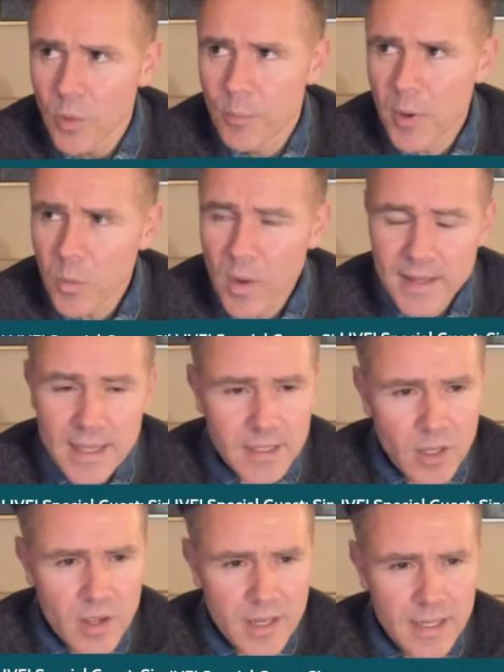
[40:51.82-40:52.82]
But when
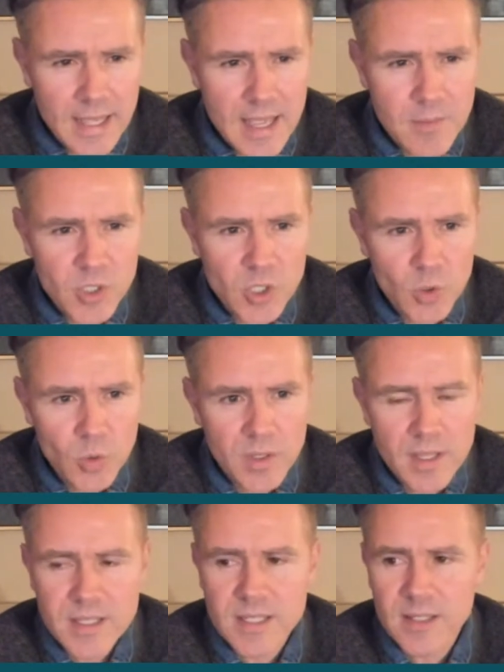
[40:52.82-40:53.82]
that kind of came to
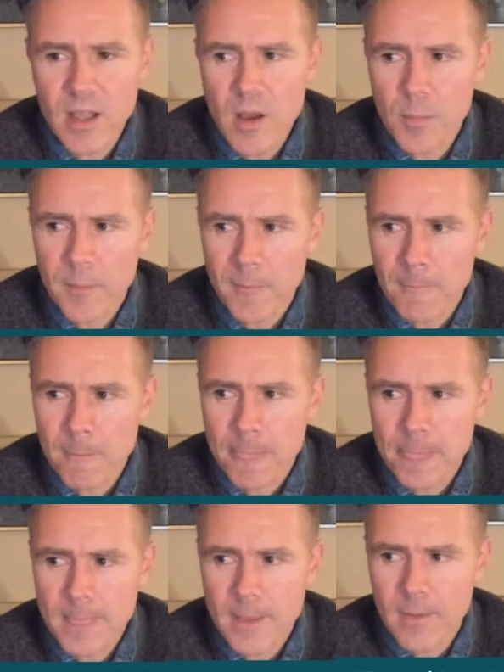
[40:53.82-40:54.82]
a stop,
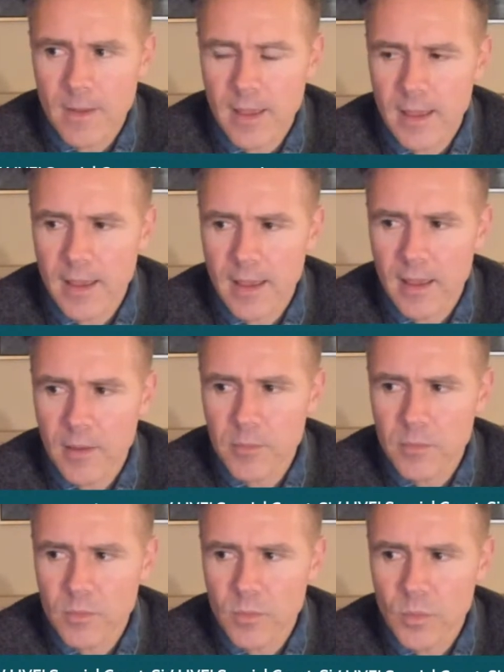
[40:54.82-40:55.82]

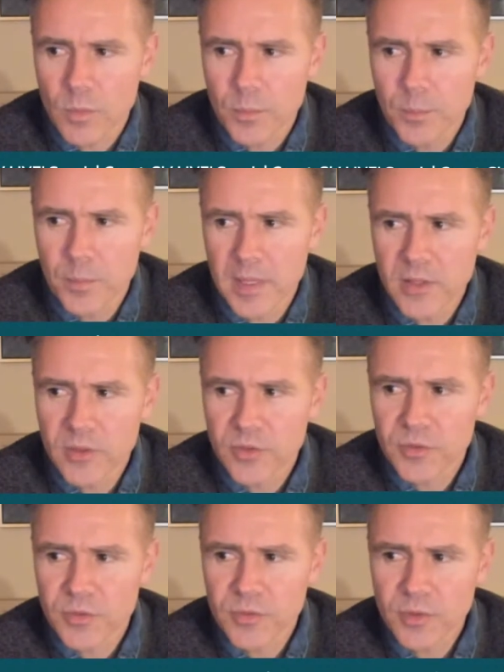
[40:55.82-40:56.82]
um, being
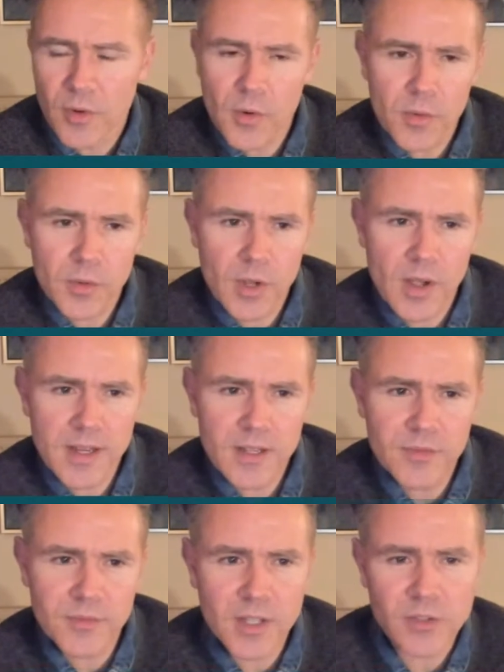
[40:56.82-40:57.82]
thrown, kind
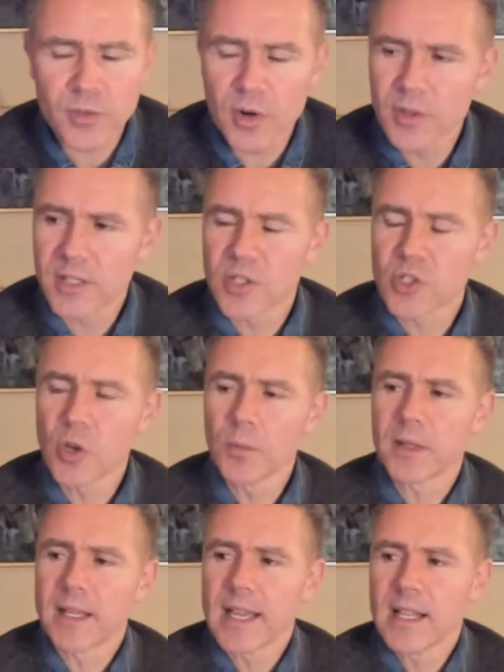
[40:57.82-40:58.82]
of not thrown into
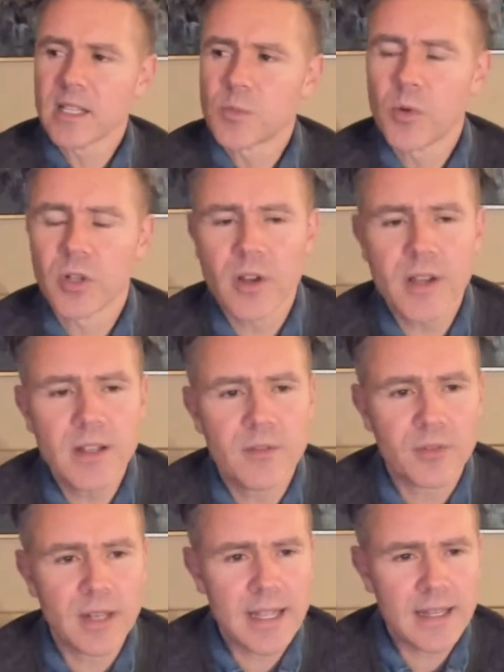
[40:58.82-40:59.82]
something else, but kind
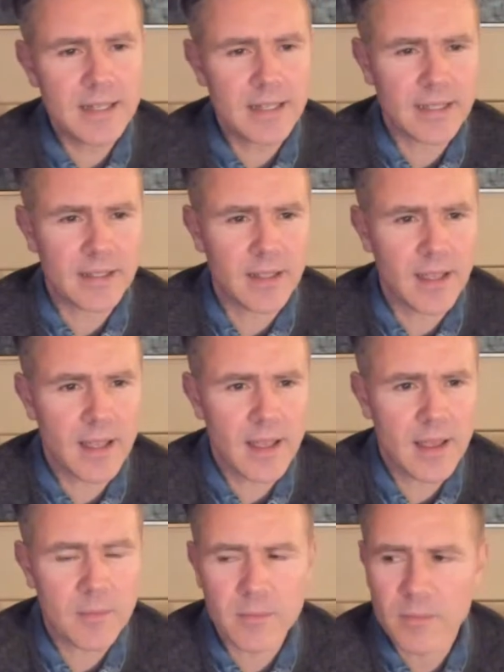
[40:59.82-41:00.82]
of landing
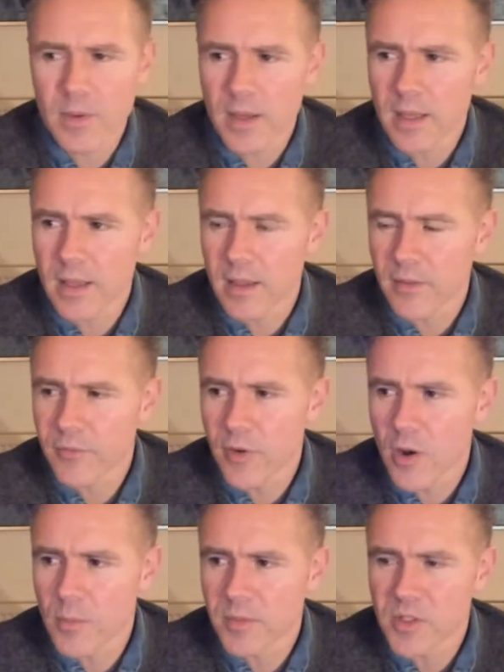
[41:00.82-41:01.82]
um, uh,
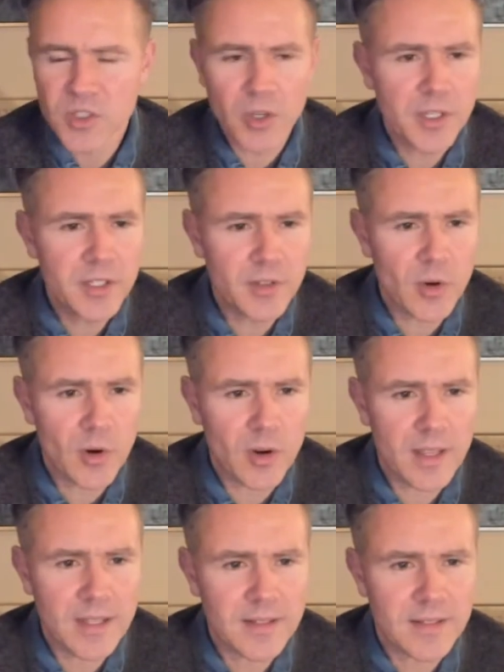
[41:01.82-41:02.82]
from the side door
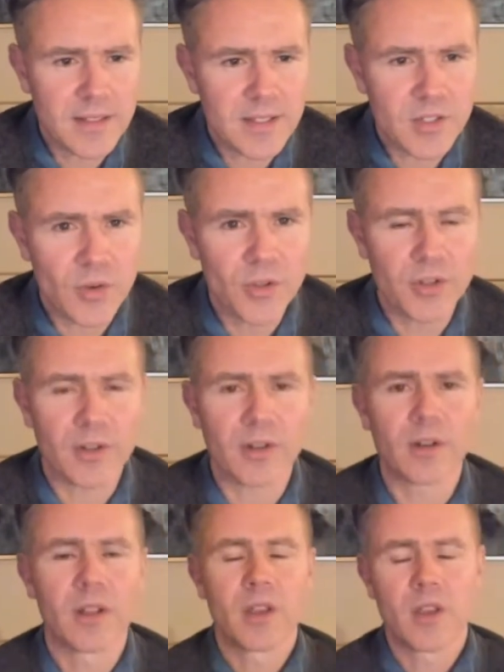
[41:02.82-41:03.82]
into this
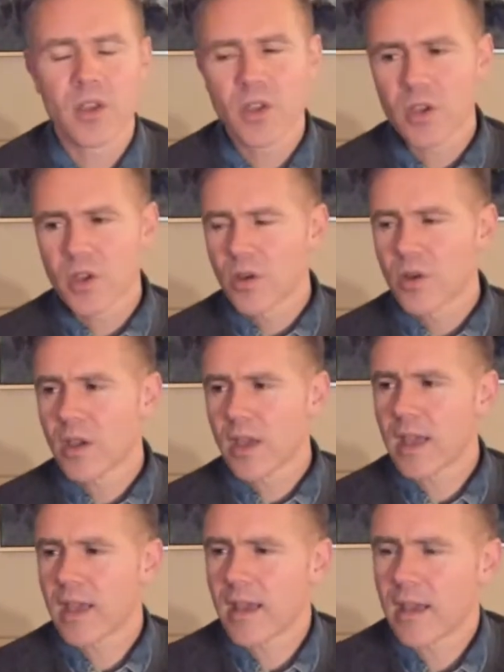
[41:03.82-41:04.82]
other
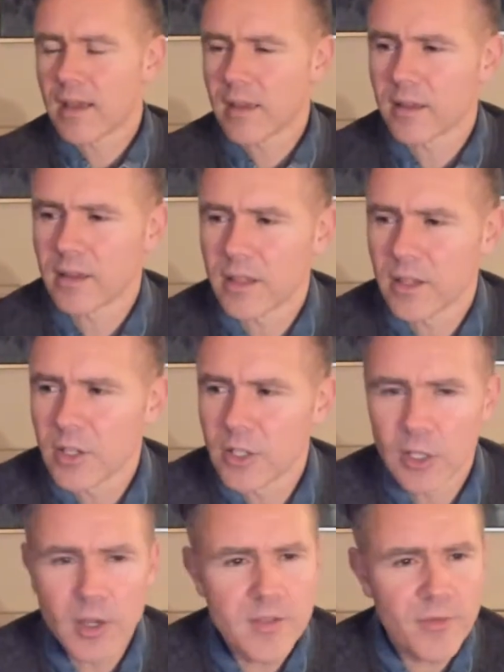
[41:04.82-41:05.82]
uh,
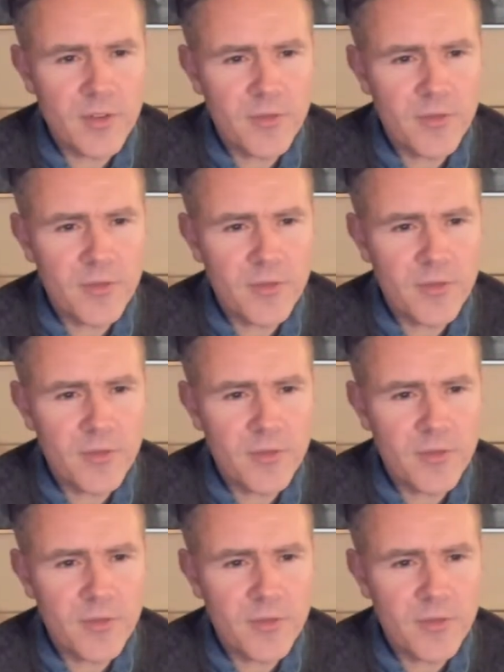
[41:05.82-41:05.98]
life,